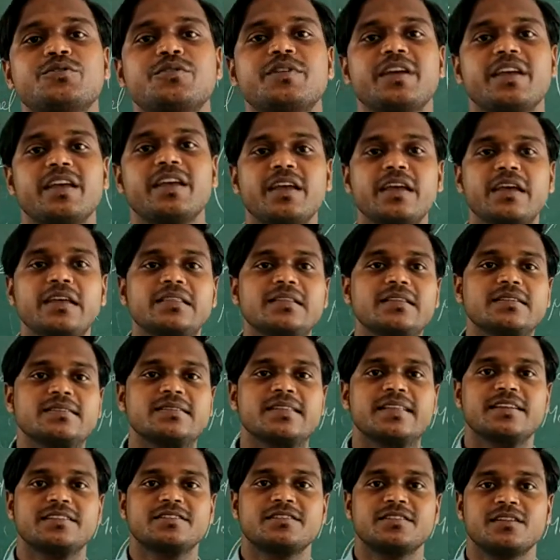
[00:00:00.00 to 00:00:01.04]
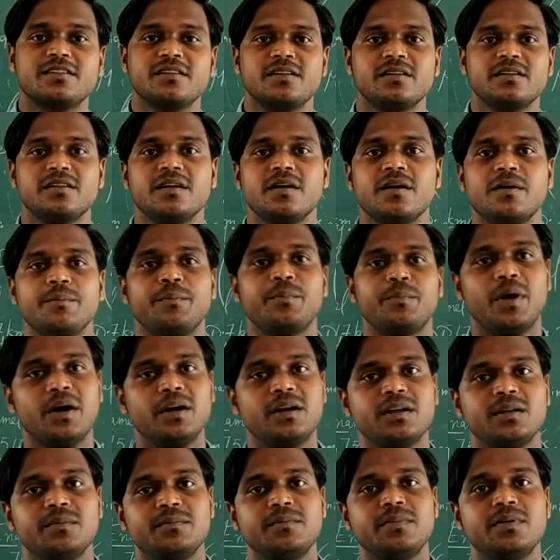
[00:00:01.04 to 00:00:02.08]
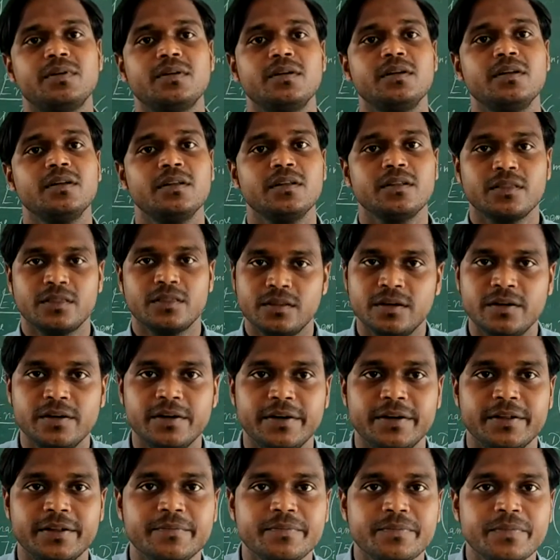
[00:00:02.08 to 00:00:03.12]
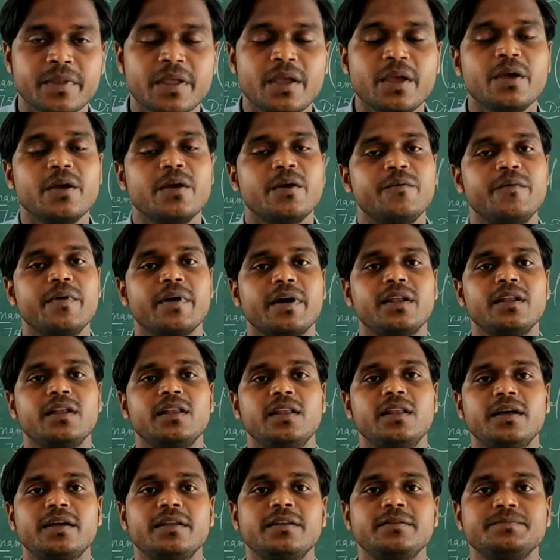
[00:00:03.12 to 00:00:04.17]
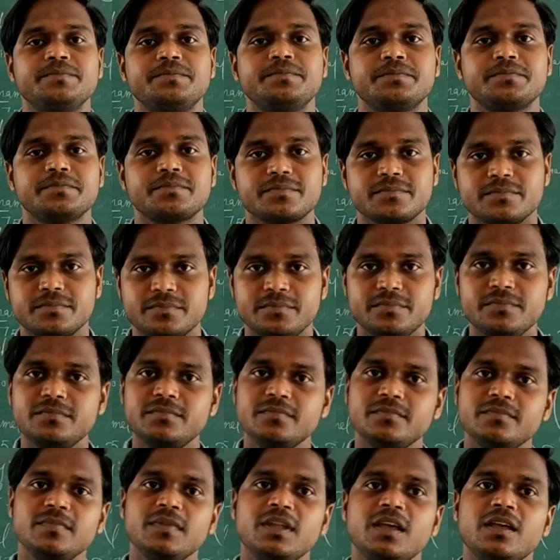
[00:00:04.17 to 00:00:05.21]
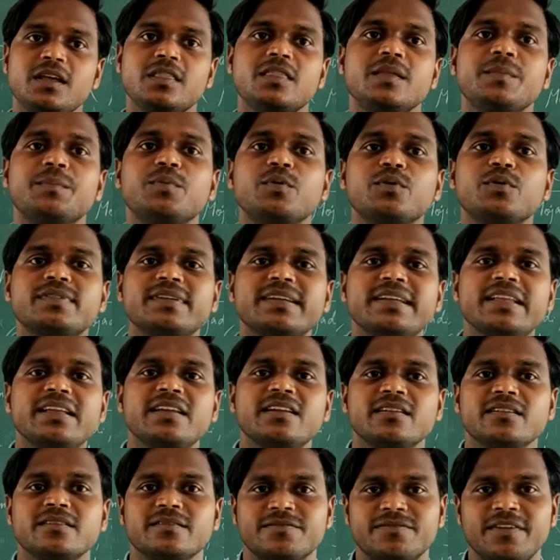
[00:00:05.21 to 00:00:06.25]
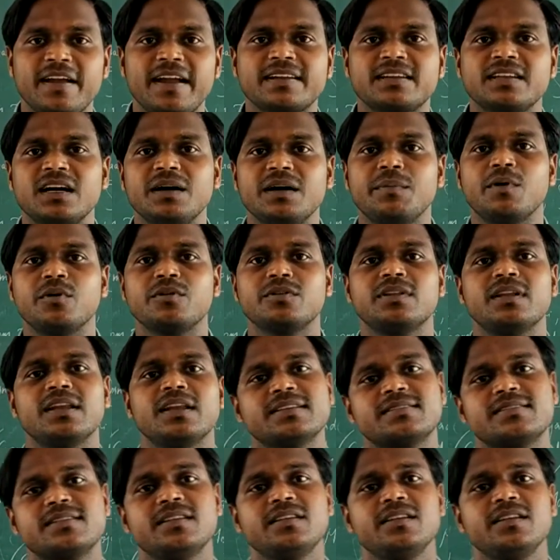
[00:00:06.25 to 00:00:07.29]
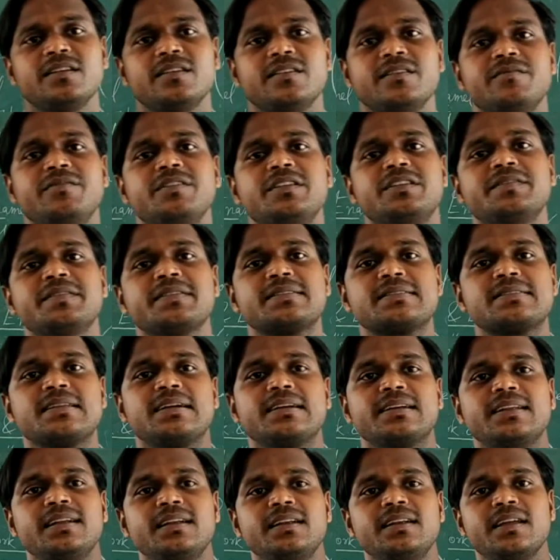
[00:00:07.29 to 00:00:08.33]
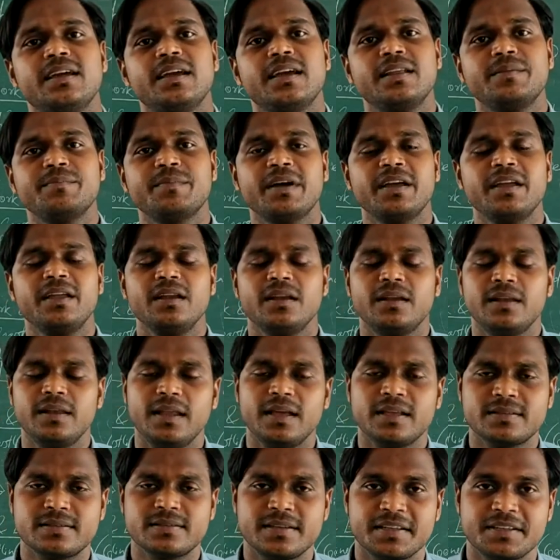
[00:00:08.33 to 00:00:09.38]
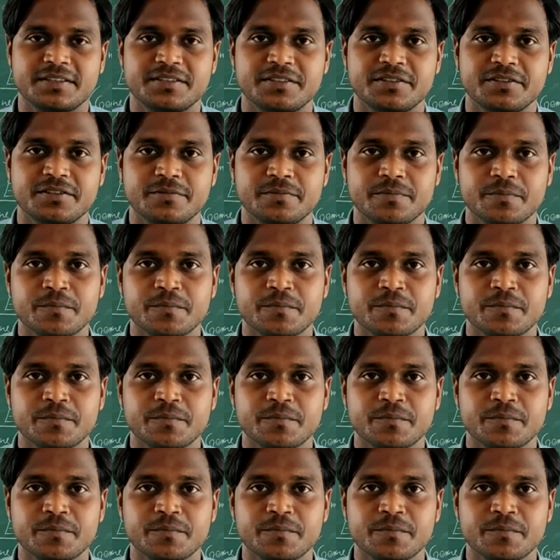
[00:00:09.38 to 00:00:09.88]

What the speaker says: today in this lecture, part number 3rd, we are going to learn the proceeding fact about the lesson which we started in my last lecture.